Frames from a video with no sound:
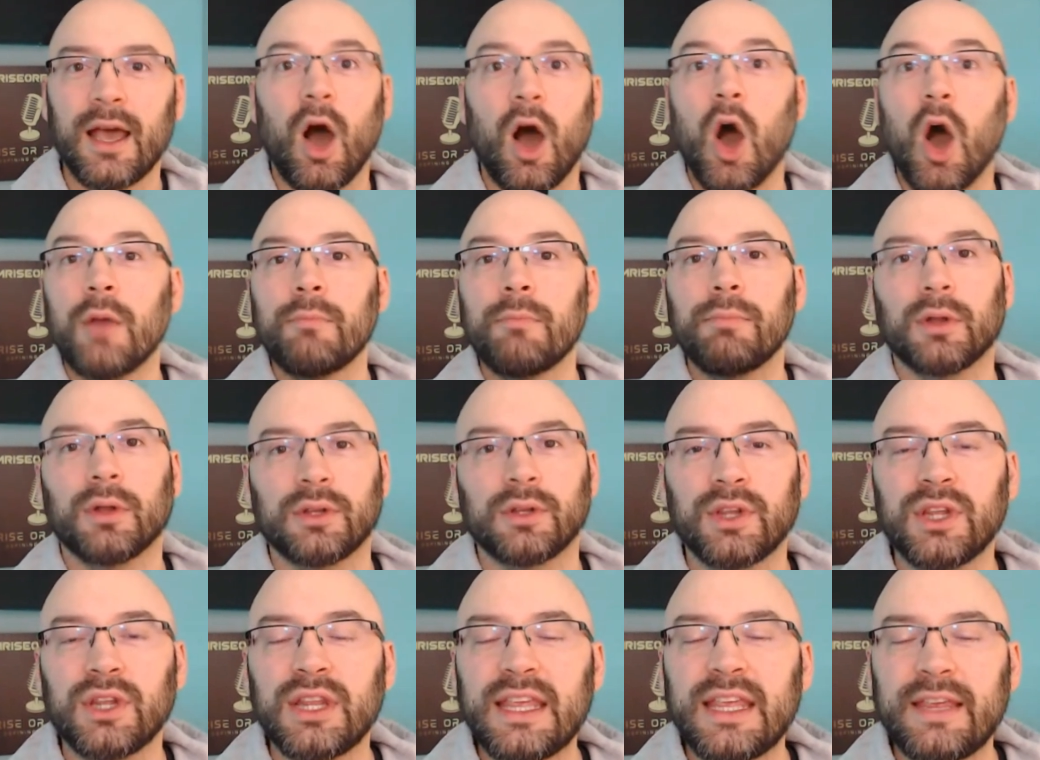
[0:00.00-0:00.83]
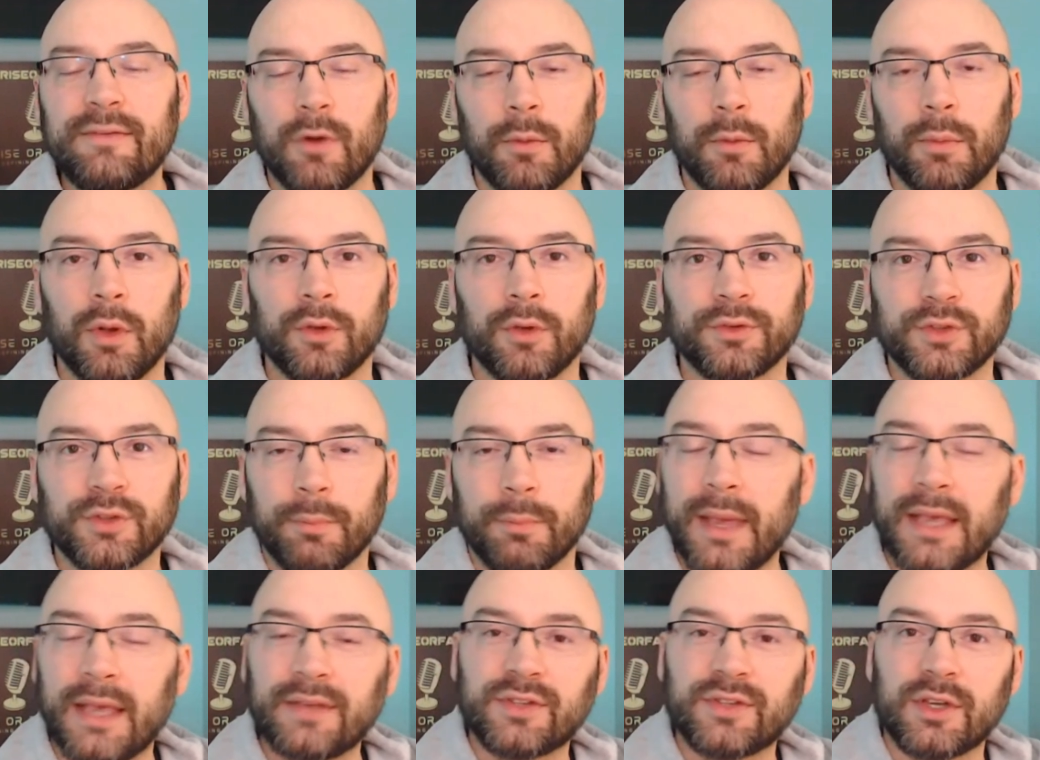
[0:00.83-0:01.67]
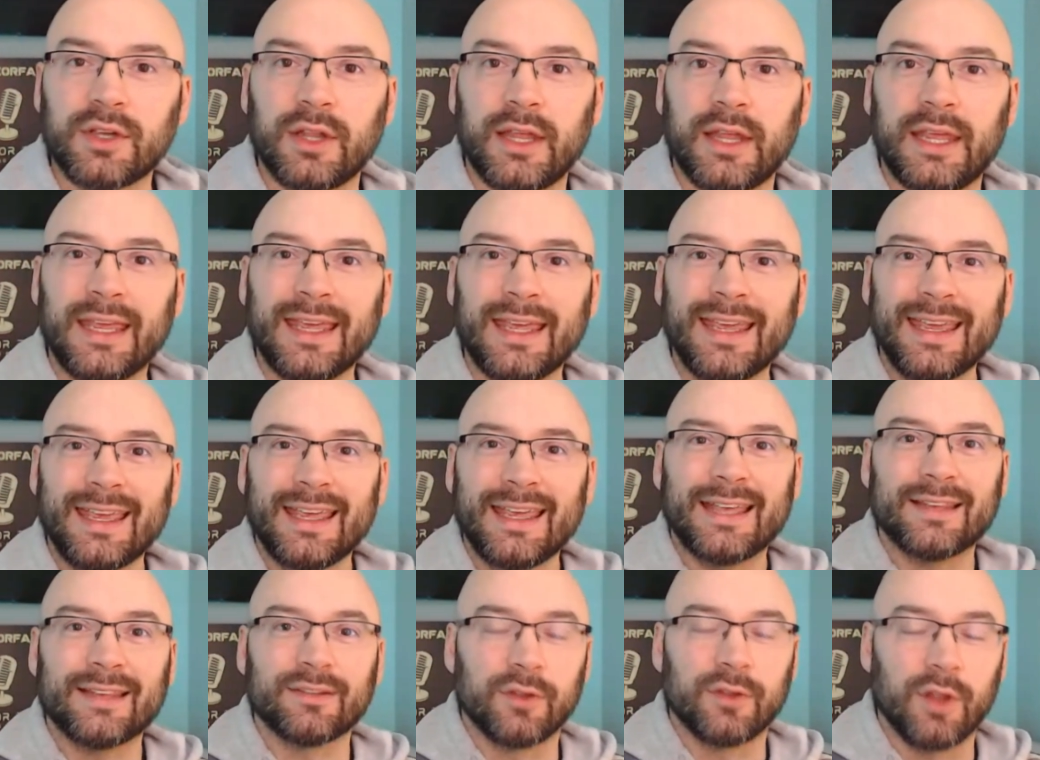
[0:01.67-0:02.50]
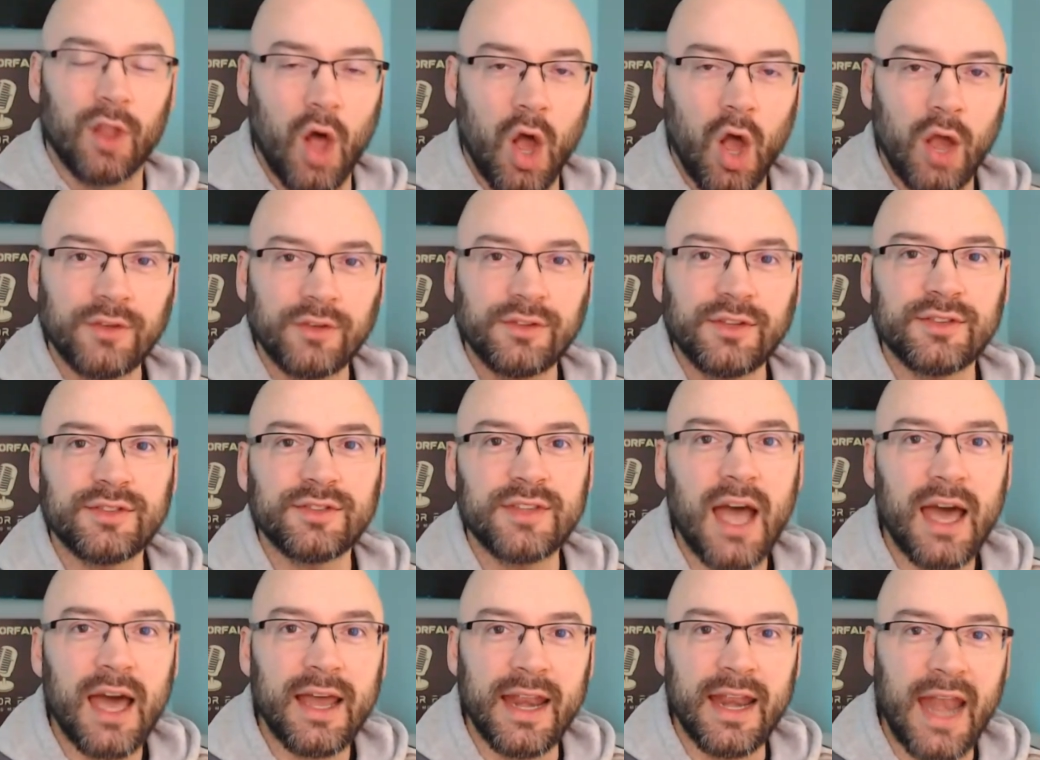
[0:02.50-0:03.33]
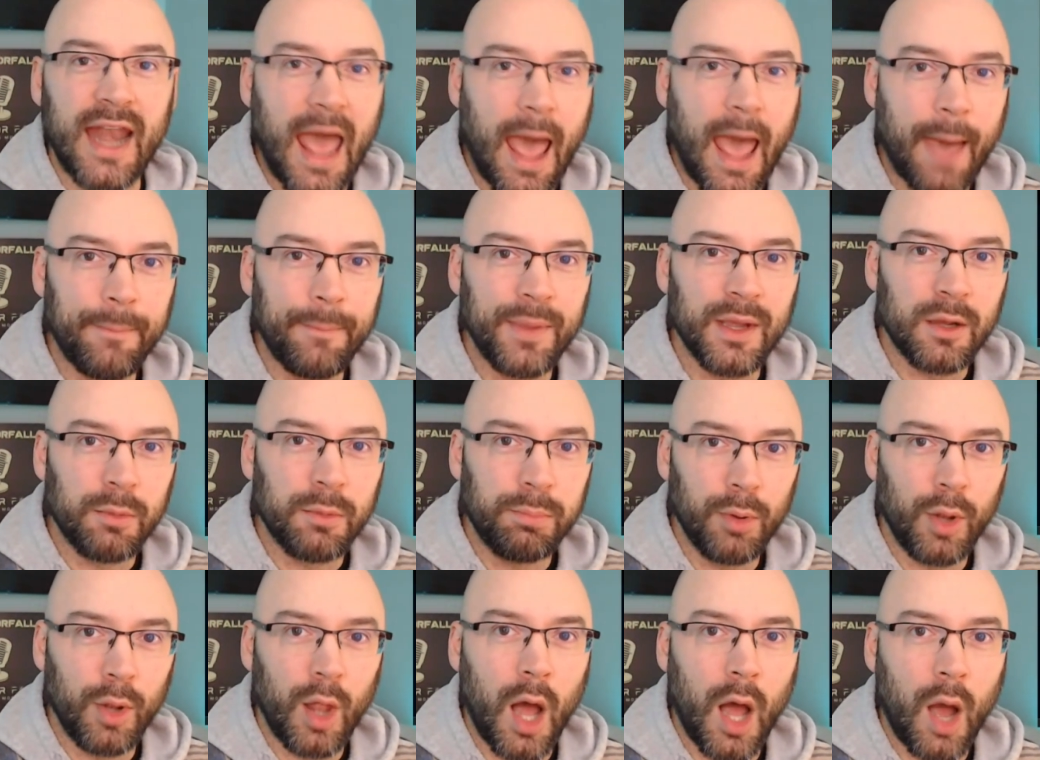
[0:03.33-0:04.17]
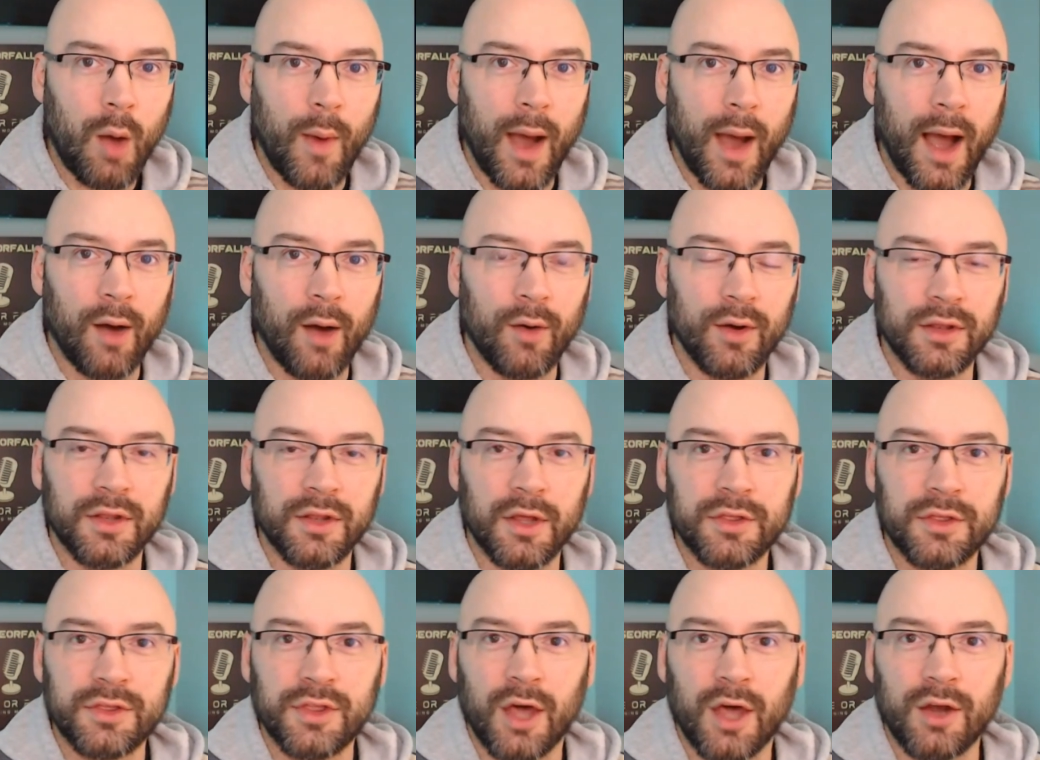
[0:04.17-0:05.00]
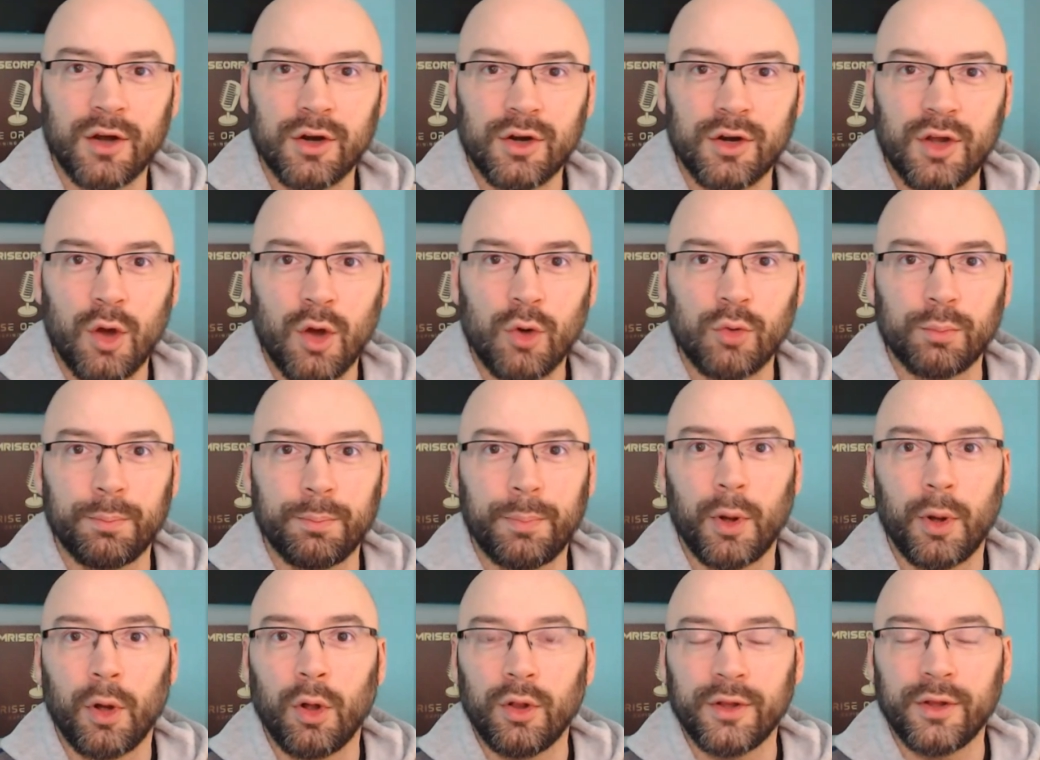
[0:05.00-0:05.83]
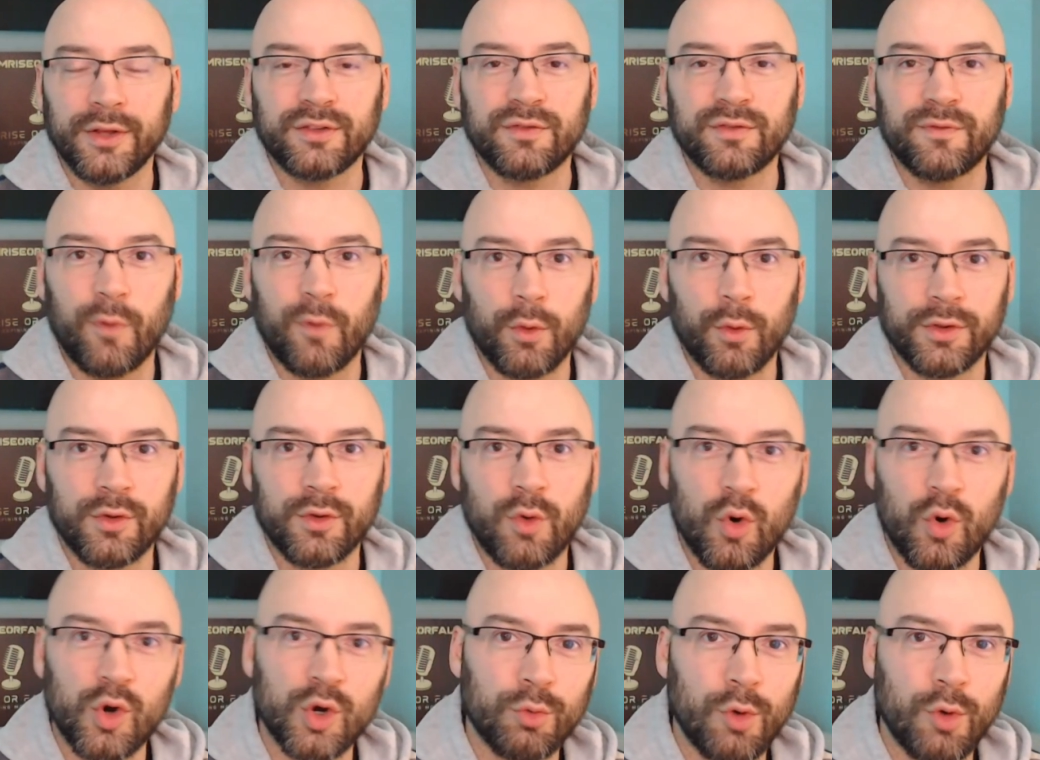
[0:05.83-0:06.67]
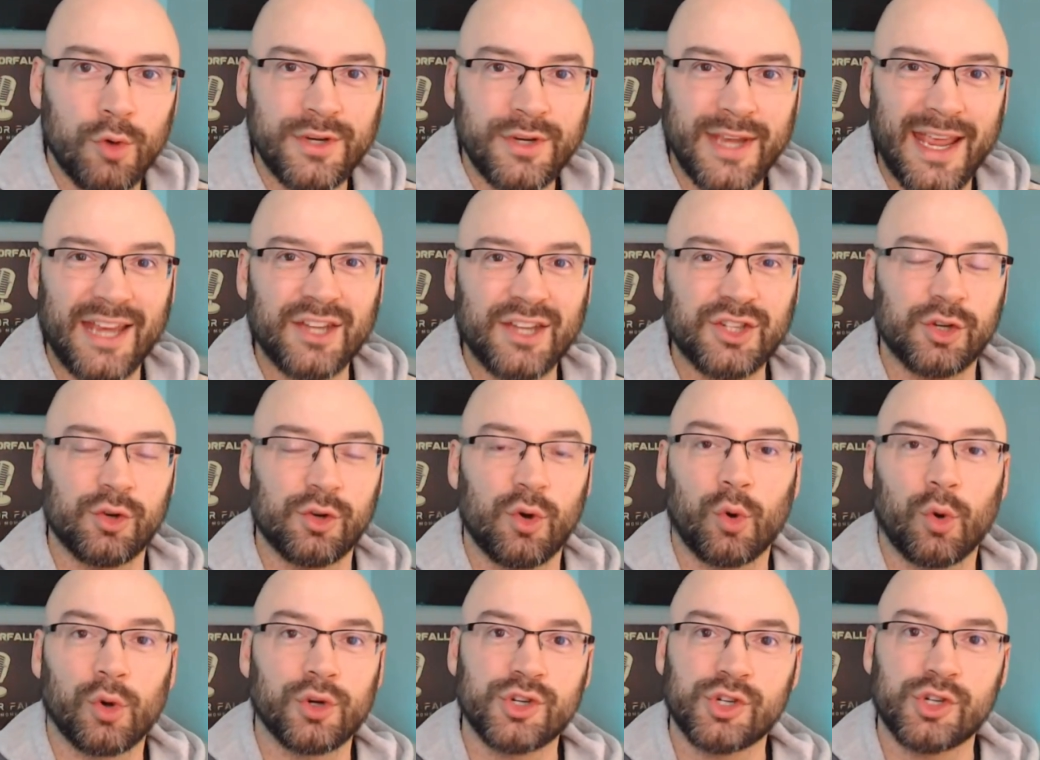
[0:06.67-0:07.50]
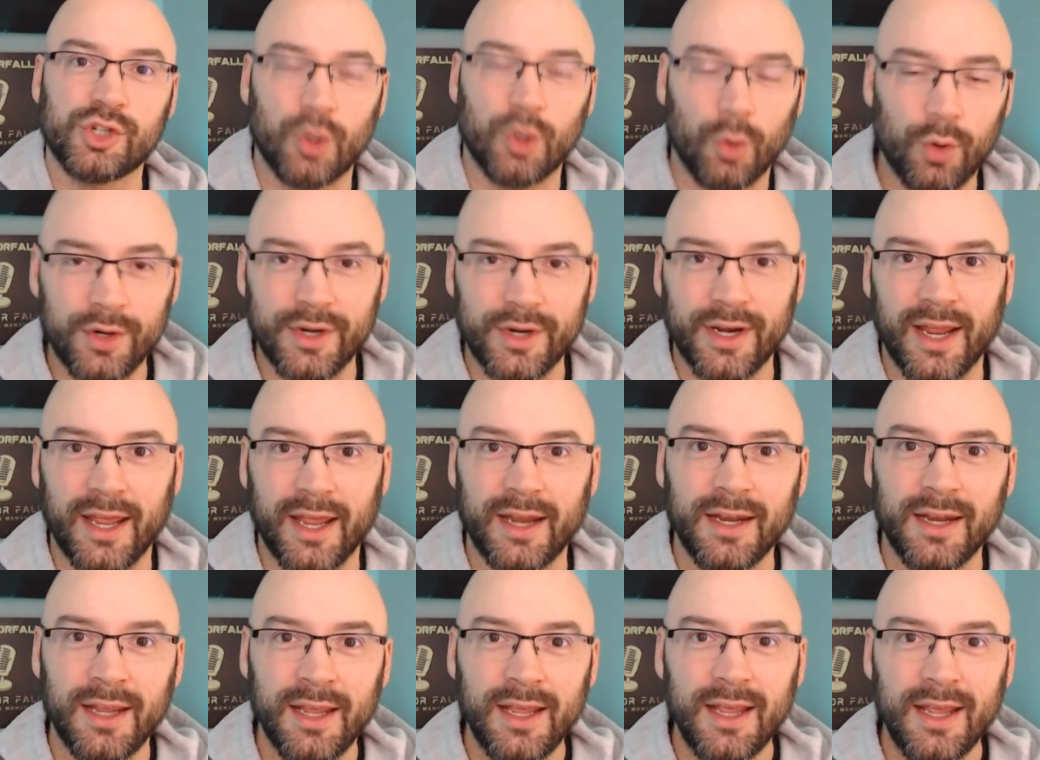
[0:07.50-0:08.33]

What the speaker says: Unbelievable. So basically, as long as it's not an epic blowout and the Thunder don't pull his fourth quarter rotation or shorten it,